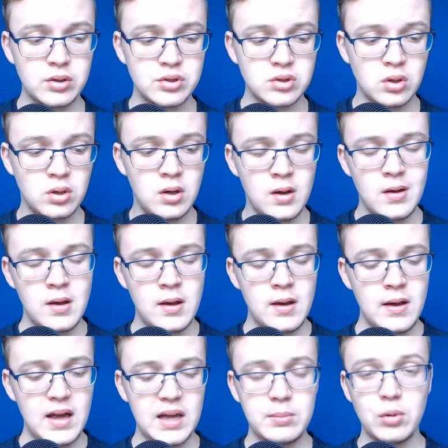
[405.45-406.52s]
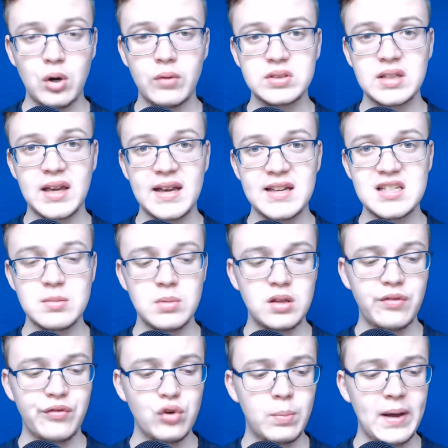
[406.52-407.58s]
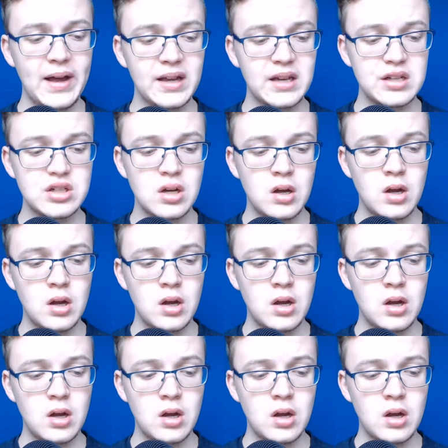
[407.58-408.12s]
So obviously it has to be the full package